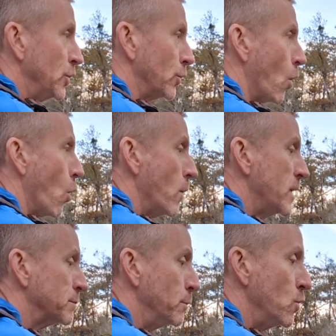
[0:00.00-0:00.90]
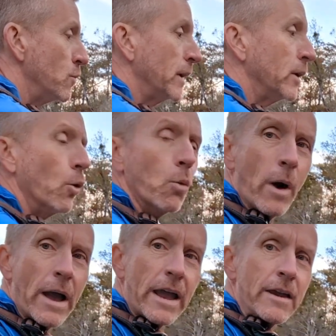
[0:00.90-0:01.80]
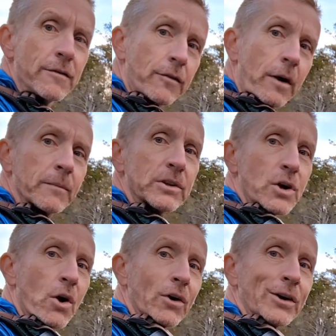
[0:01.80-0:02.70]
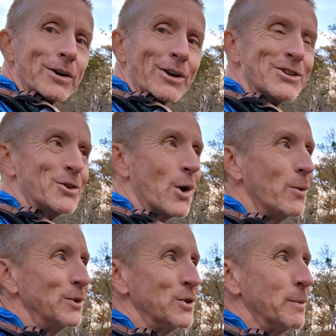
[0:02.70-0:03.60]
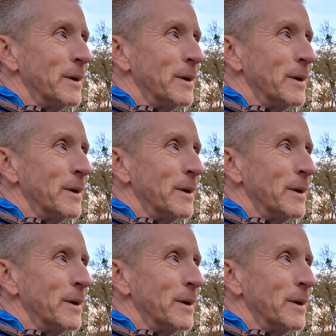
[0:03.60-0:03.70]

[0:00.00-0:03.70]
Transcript: you're always moving away from the target that you're throwing to.